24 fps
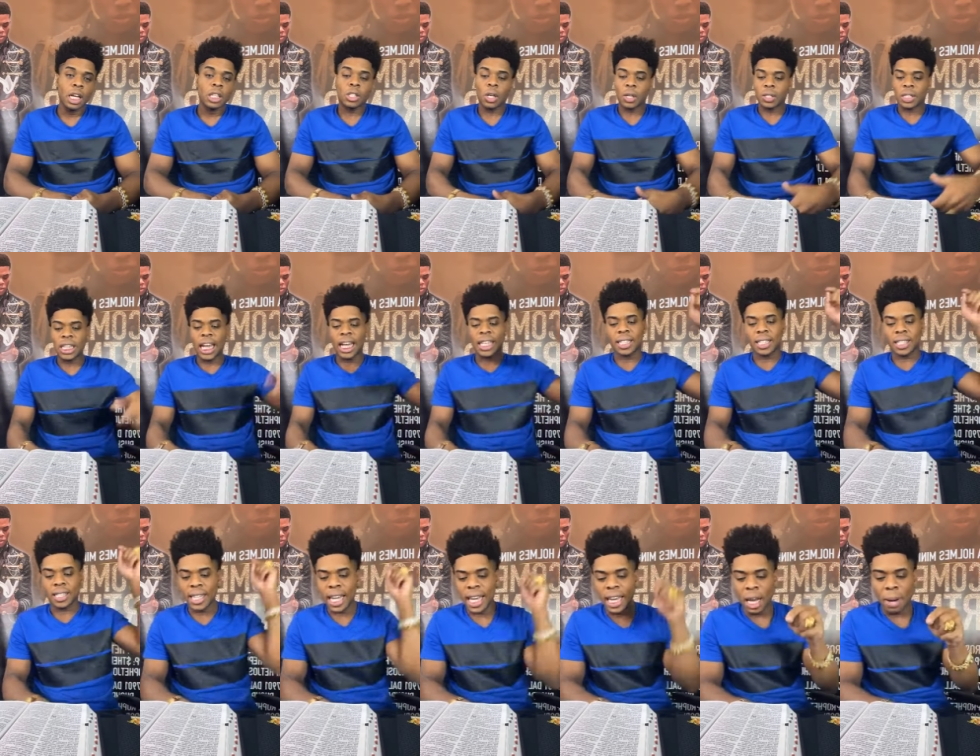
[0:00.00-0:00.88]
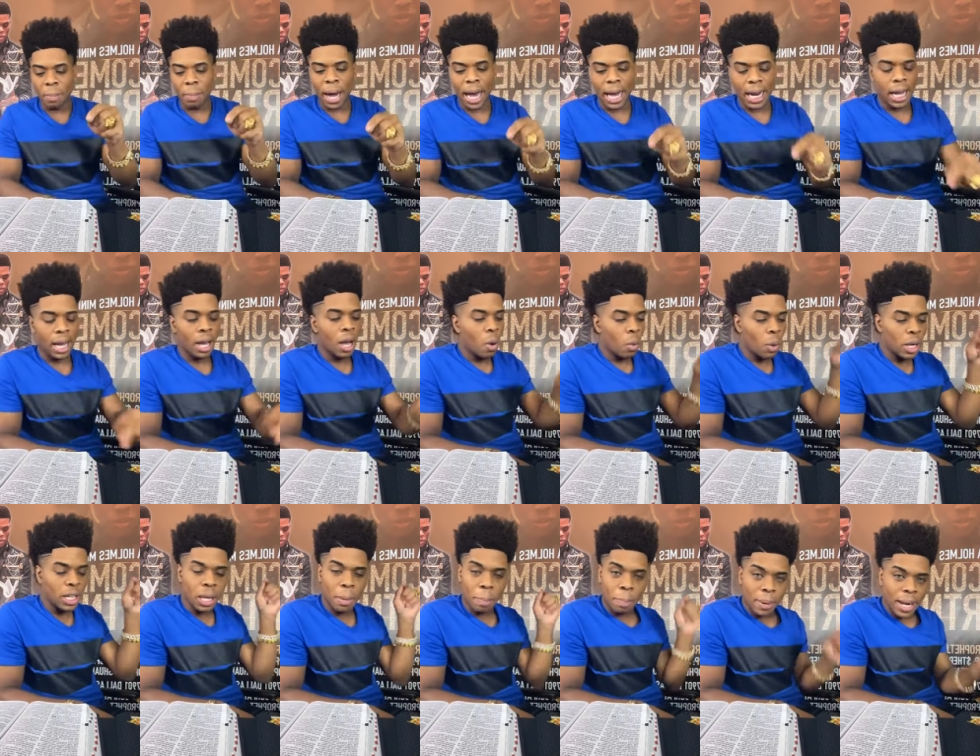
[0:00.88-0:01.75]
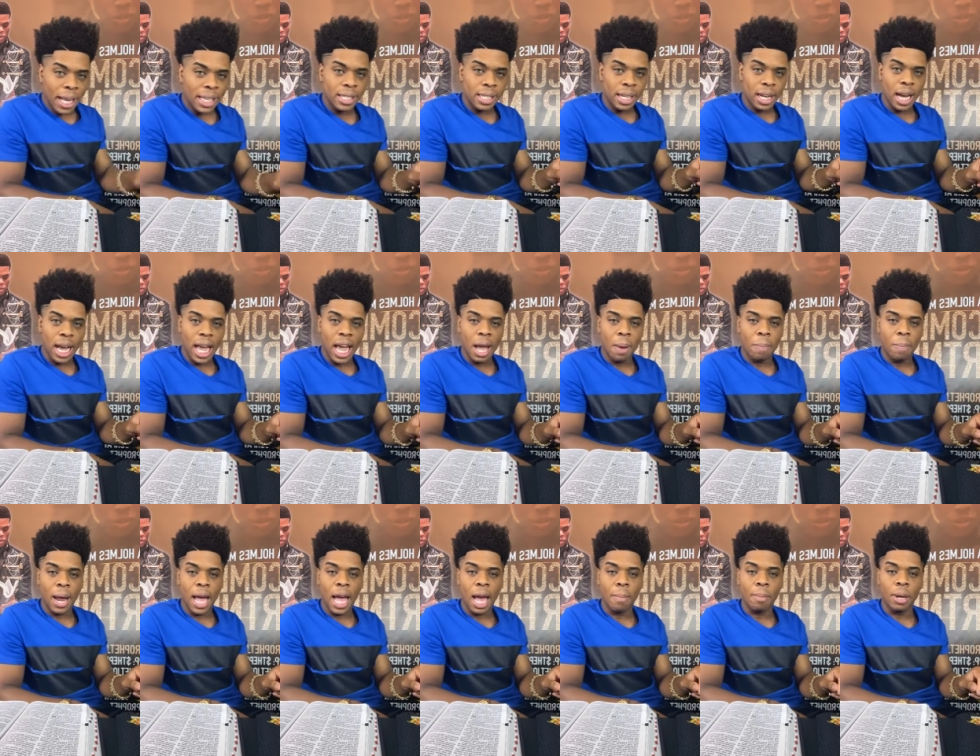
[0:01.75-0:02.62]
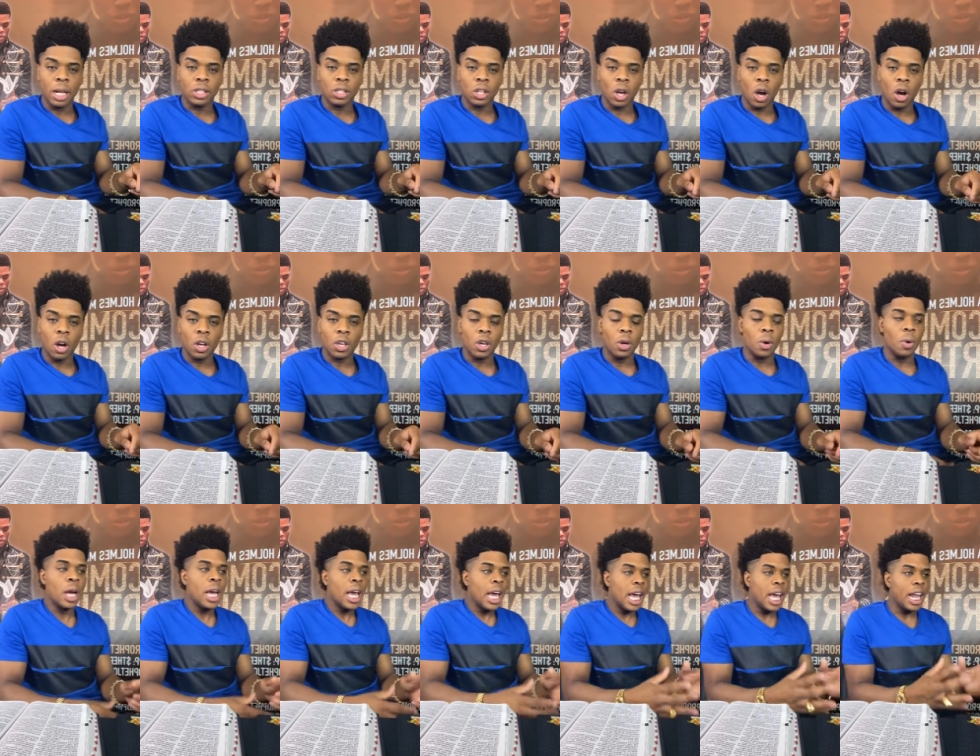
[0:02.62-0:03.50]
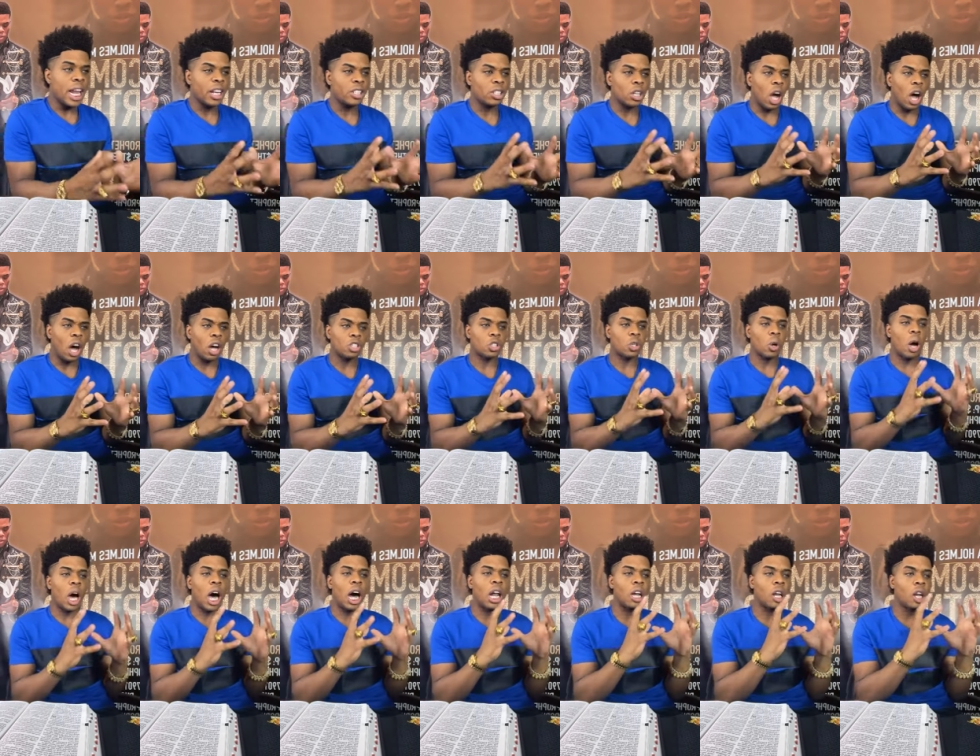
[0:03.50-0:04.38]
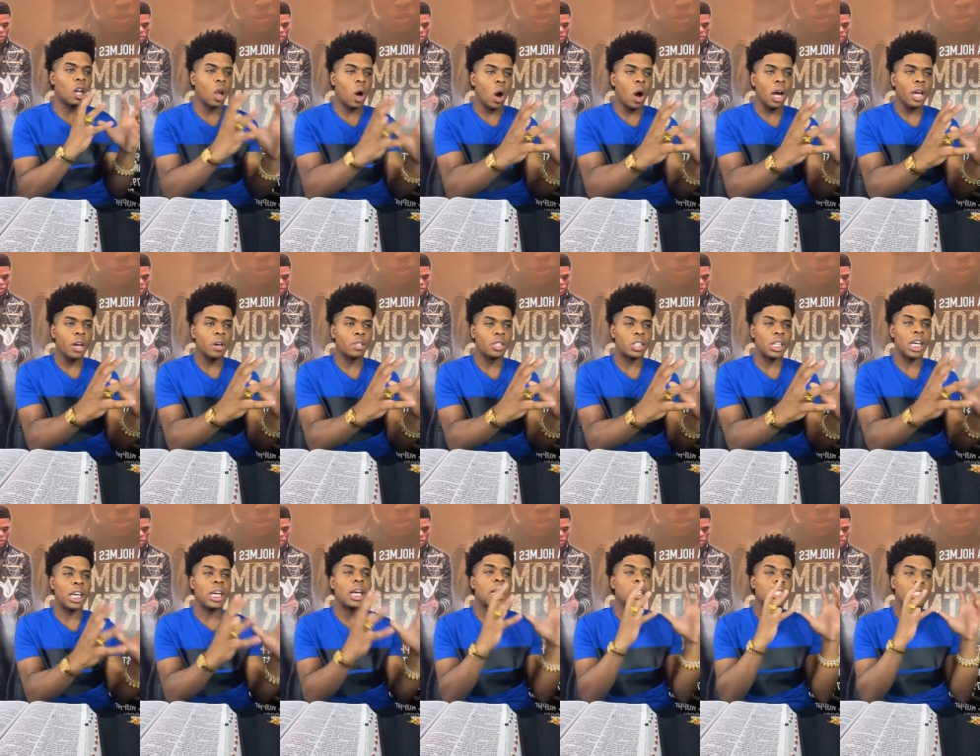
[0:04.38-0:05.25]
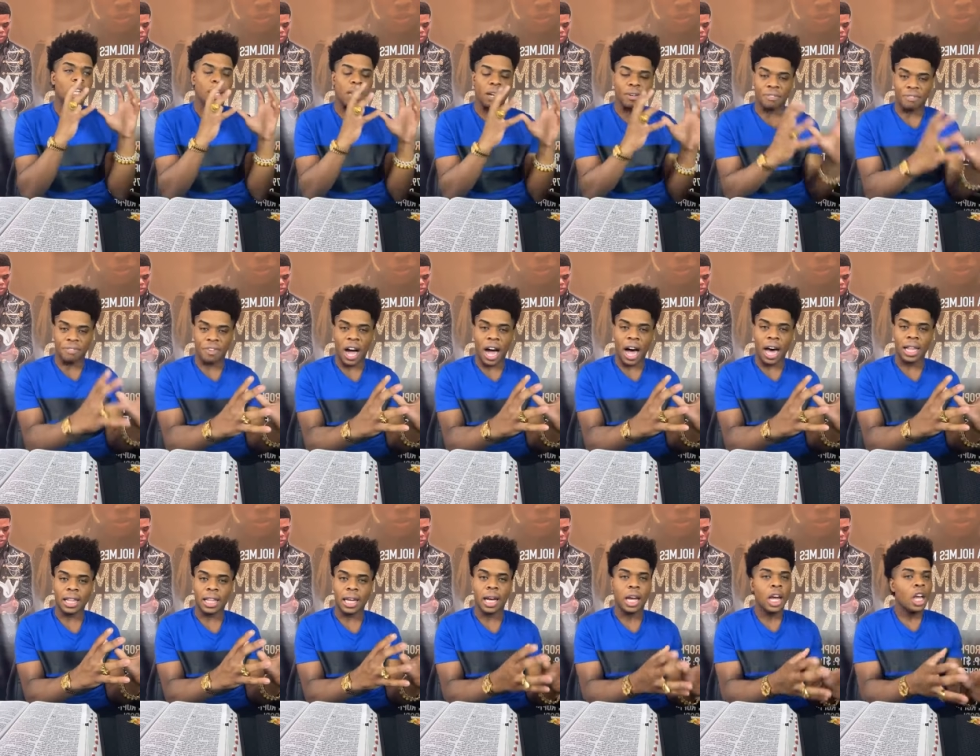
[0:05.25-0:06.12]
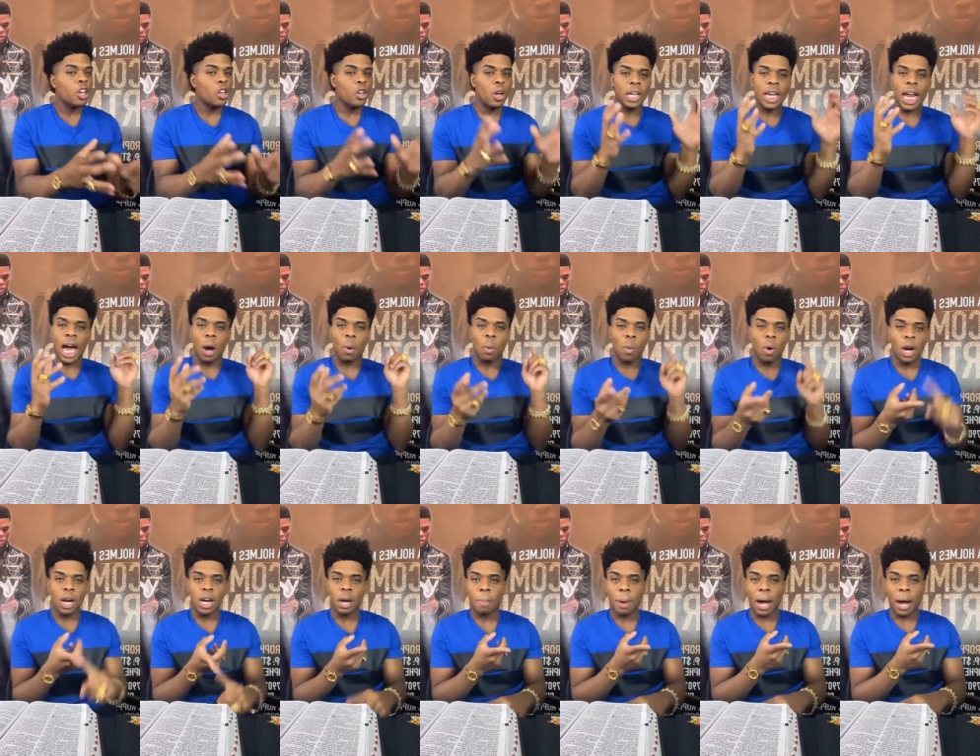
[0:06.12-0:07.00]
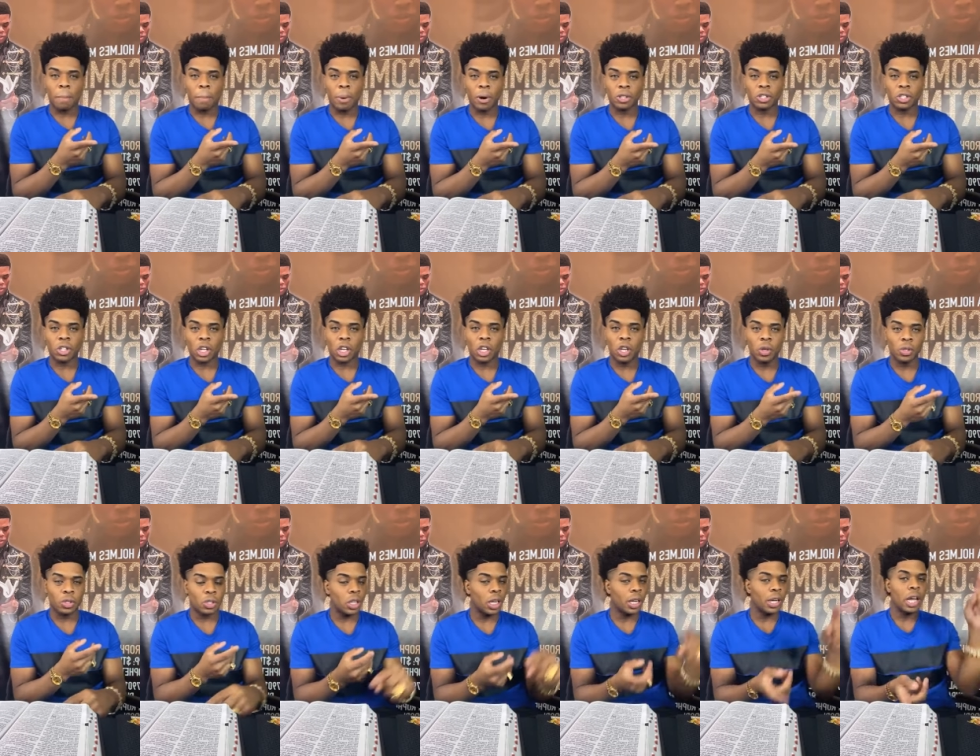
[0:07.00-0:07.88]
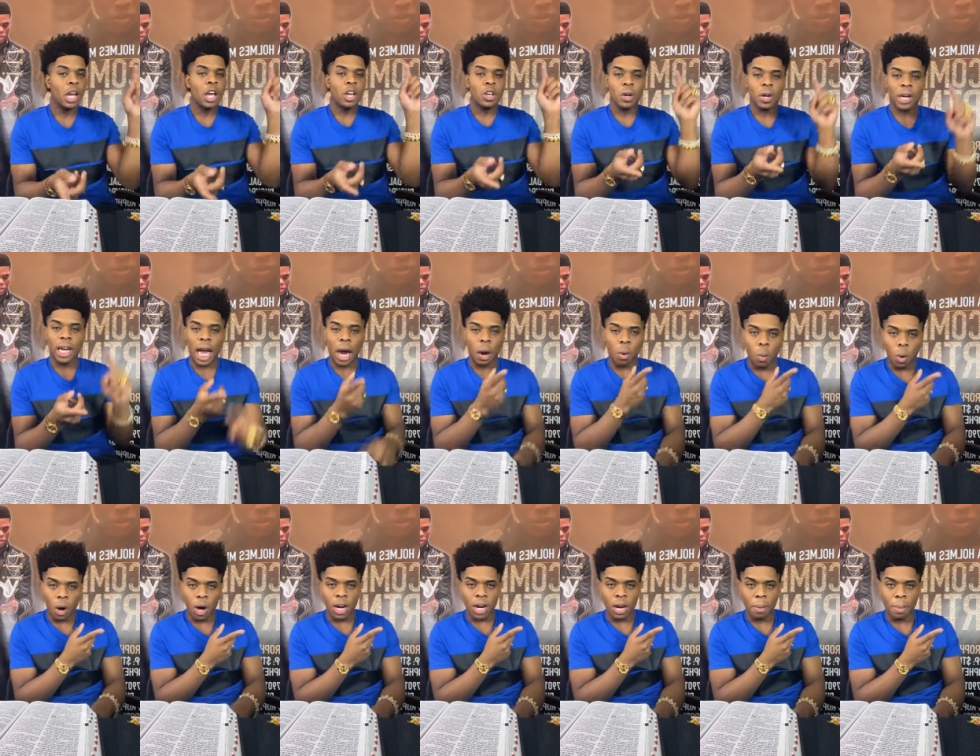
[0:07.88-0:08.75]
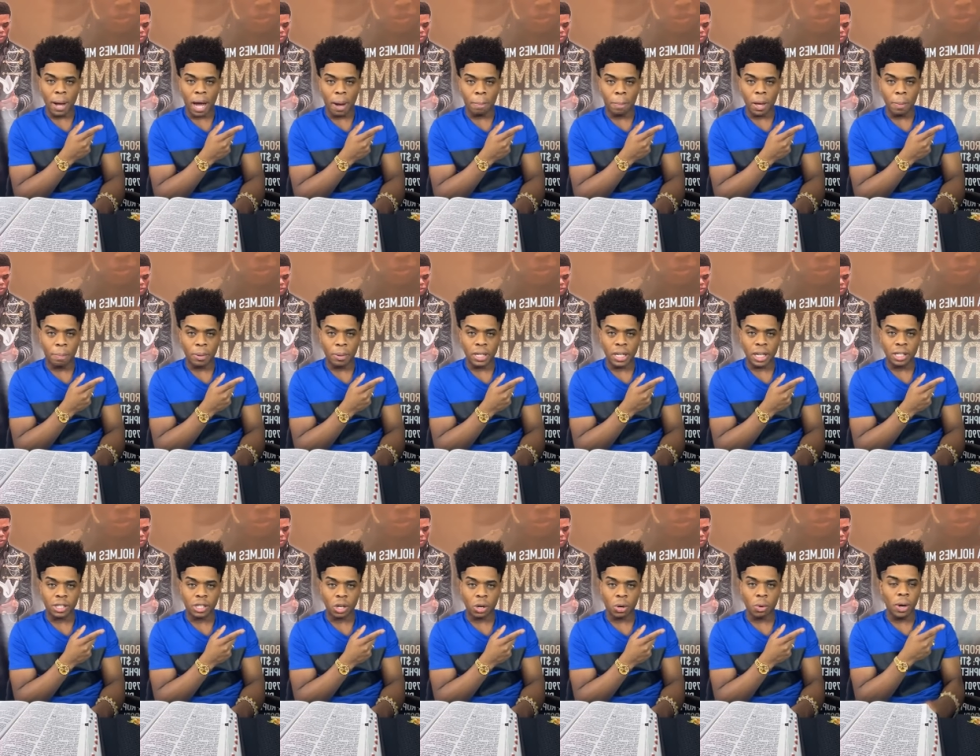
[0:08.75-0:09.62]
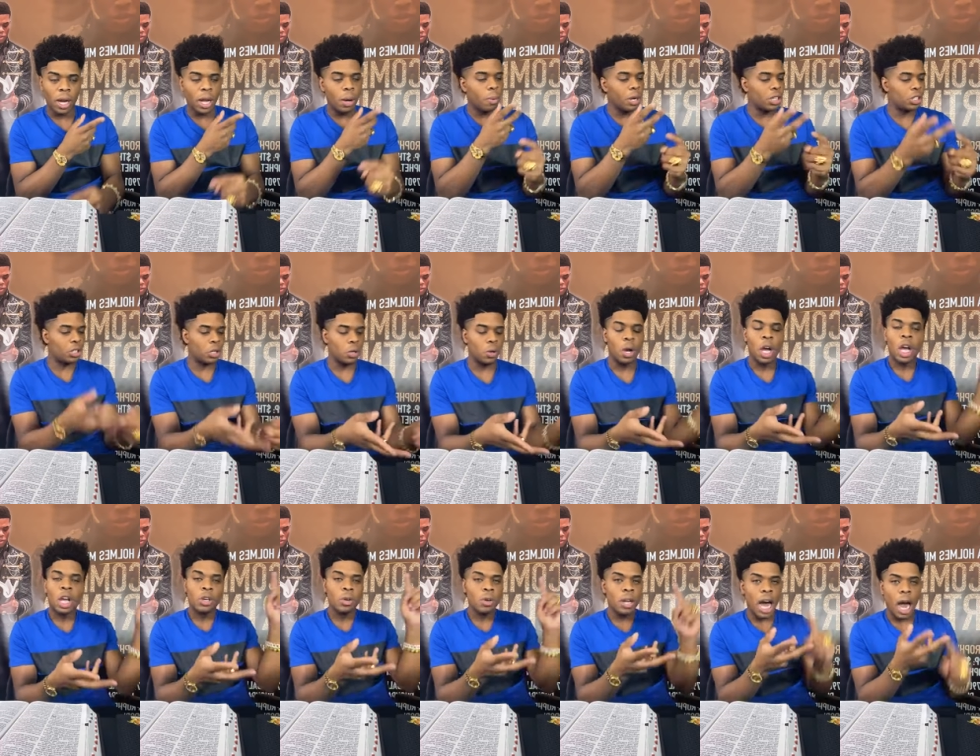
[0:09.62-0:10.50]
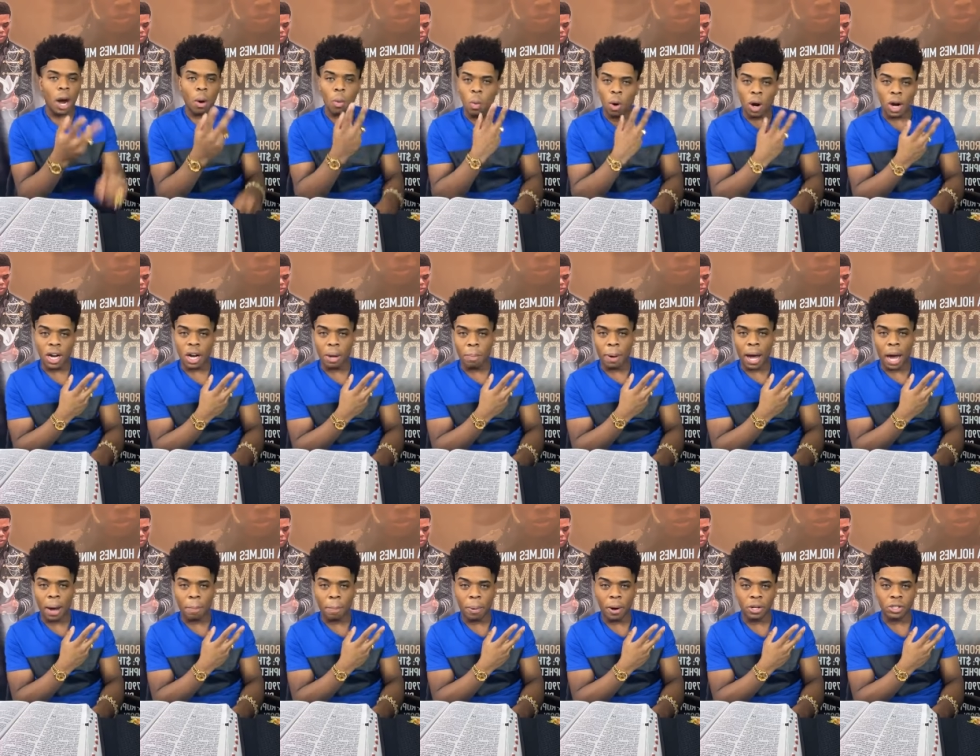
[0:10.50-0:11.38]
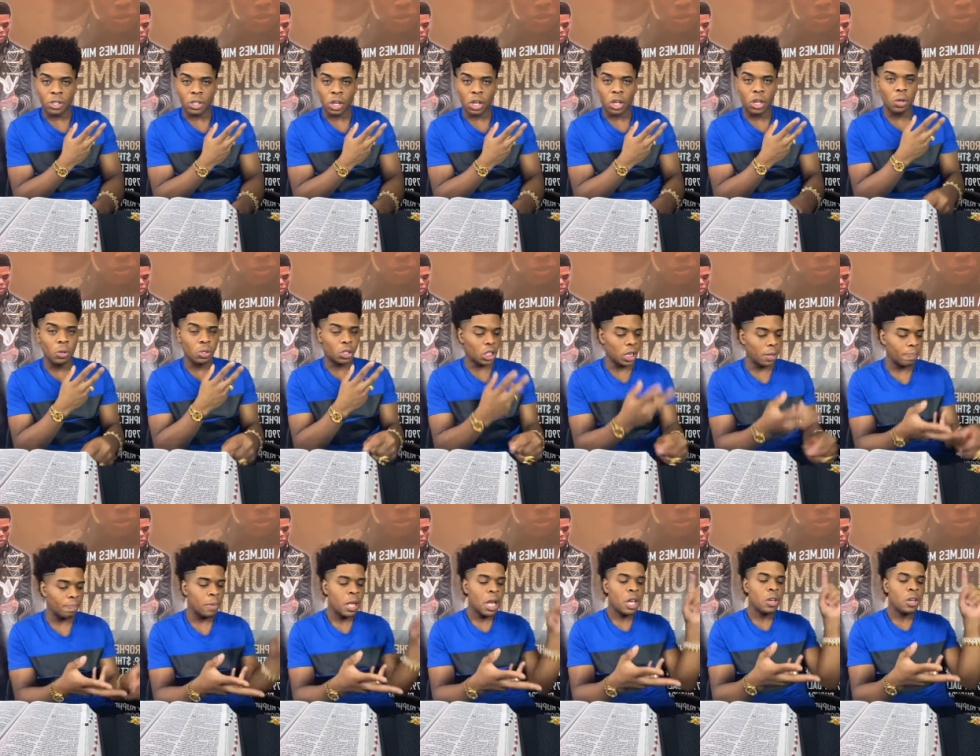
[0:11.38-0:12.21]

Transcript: So saints, think about it. When the blessing of Abraham is on you, it is also a loyalty to the Father. You're not worried about persecution. You're not worried about people disagreeing with you. You're not worried about persecution.